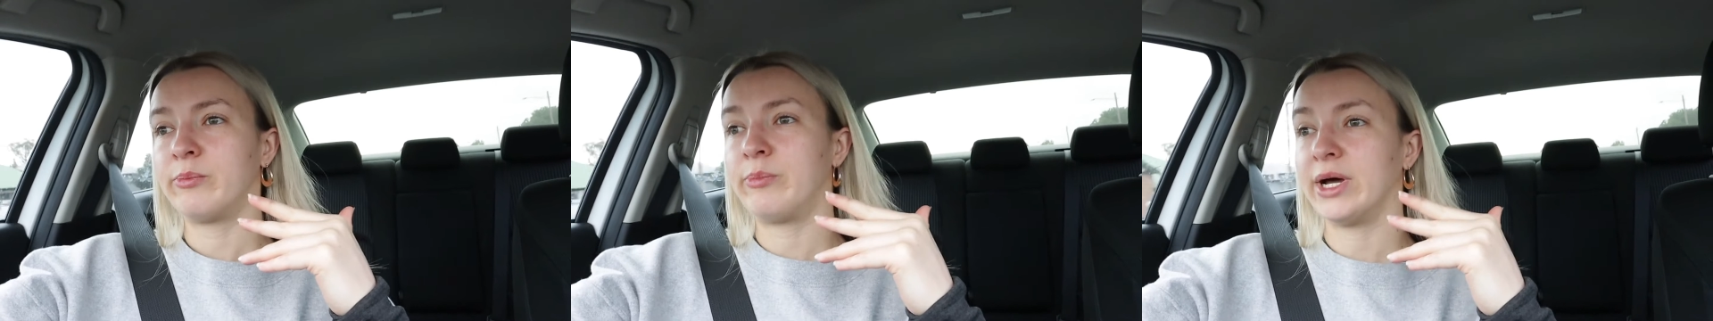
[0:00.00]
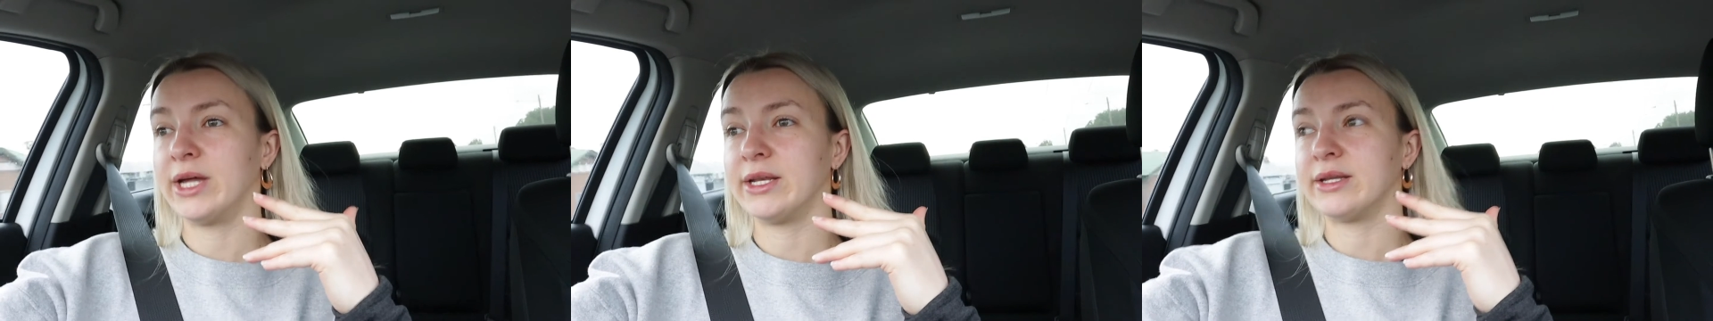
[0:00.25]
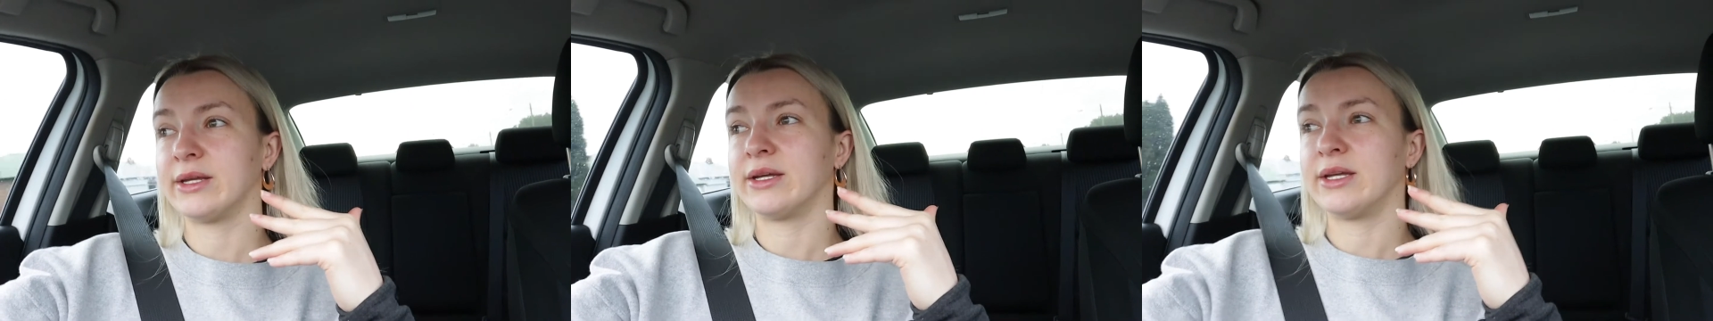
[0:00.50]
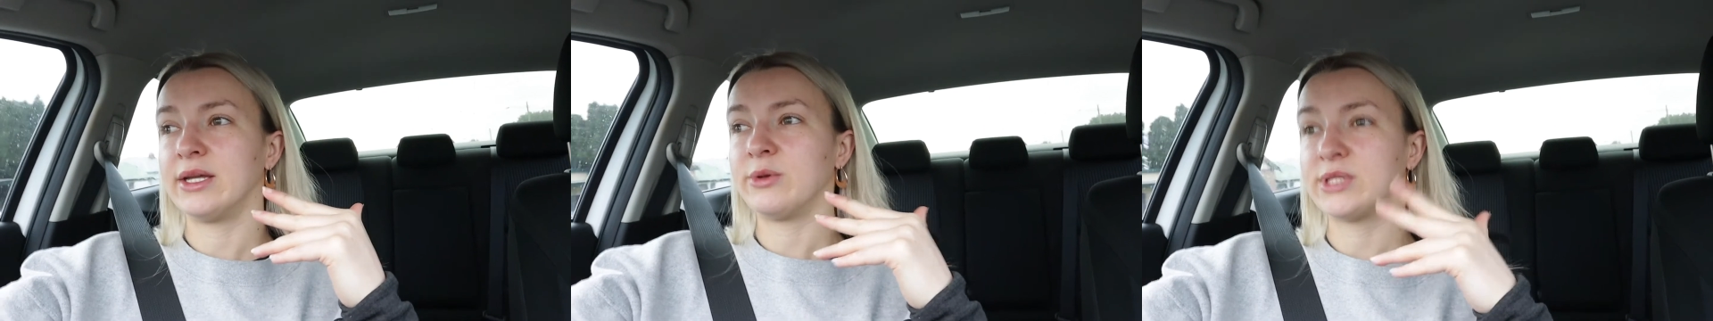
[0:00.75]
but
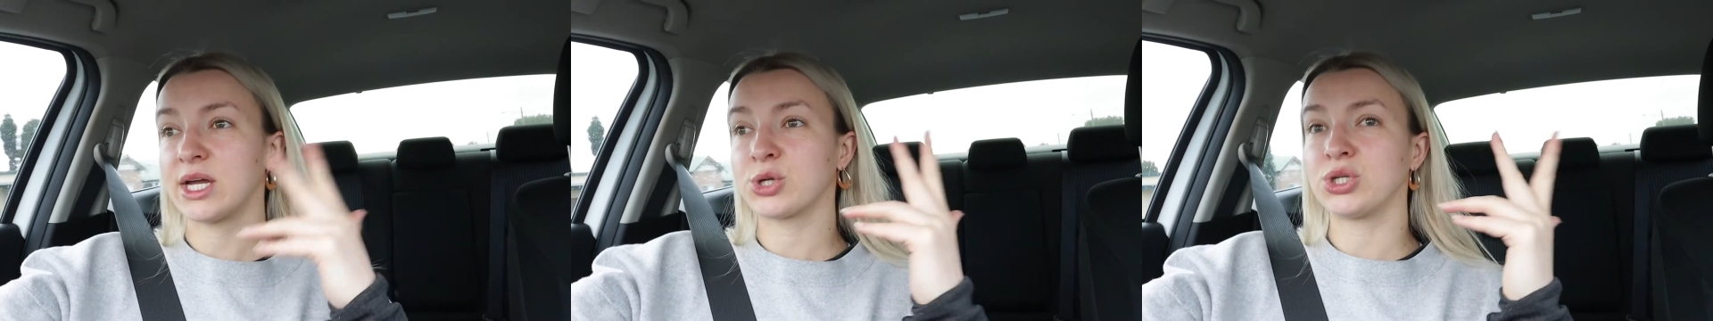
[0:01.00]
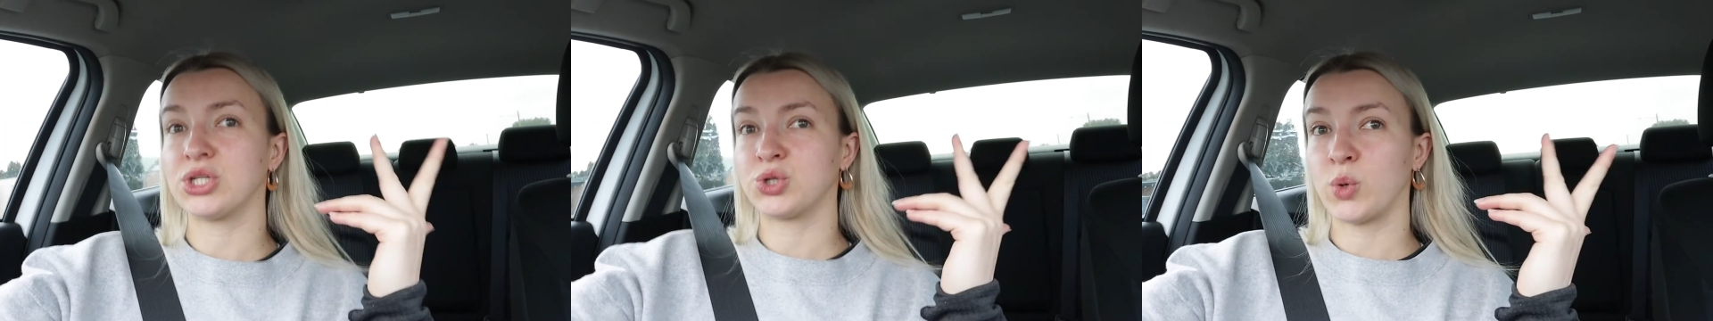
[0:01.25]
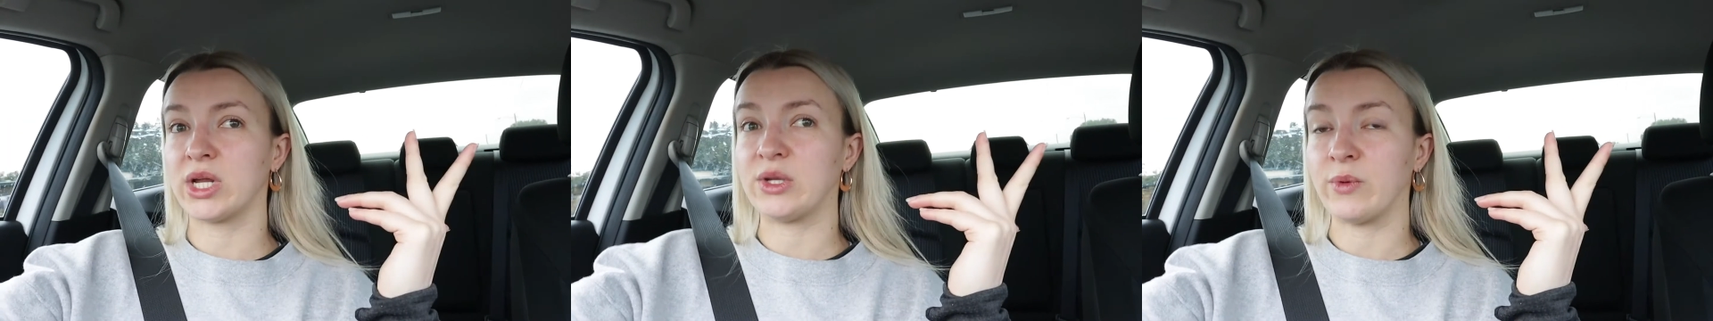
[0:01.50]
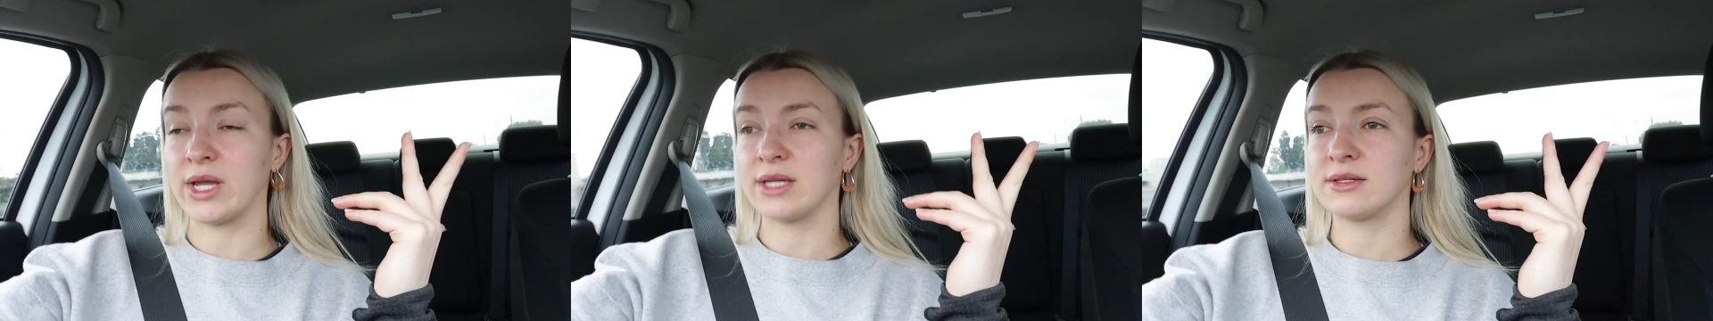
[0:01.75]
it was actually 20
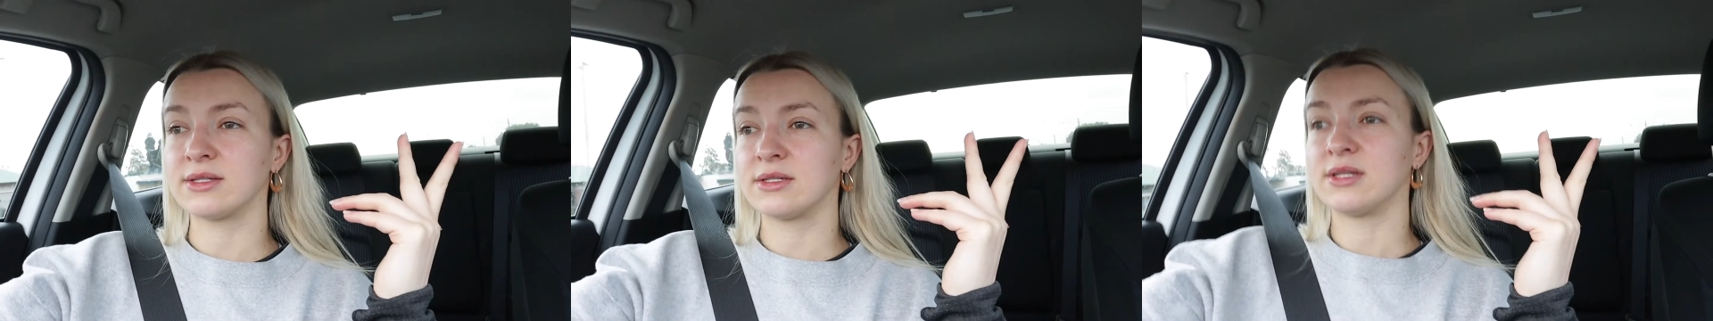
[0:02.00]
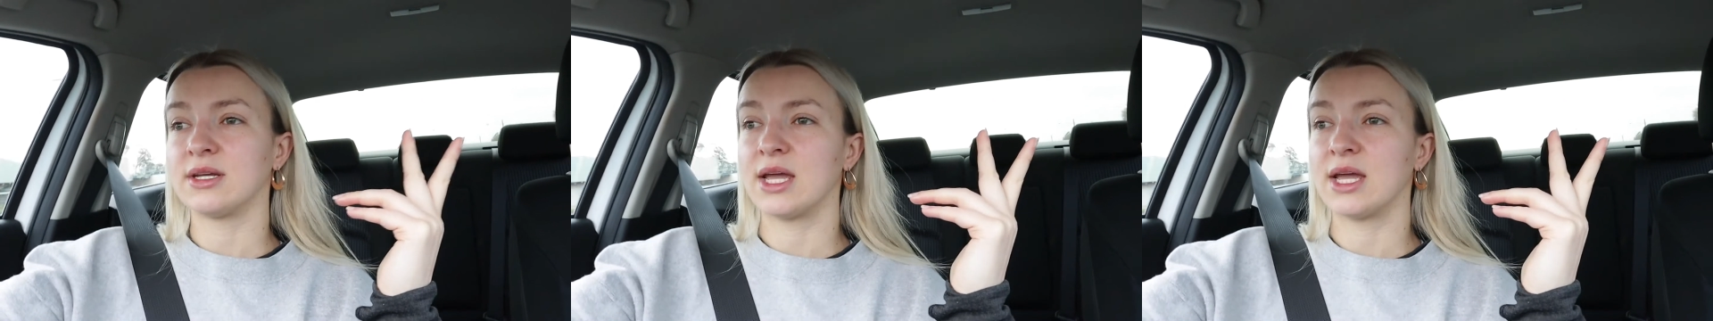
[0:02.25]
weeks.